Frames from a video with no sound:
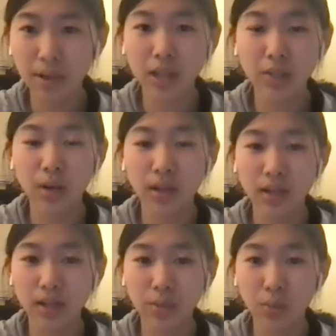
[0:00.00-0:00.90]
as well
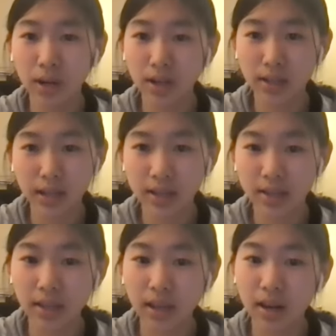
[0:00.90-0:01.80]
as what it takes
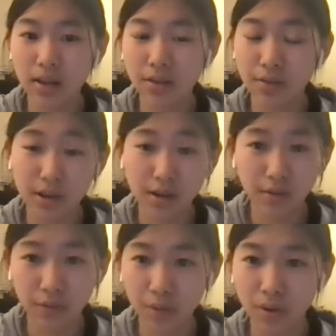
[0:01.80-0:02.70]
to get a 3, a
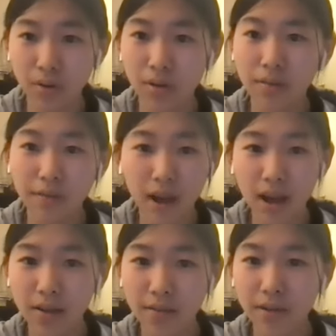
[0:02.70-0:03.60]
4, or a 5,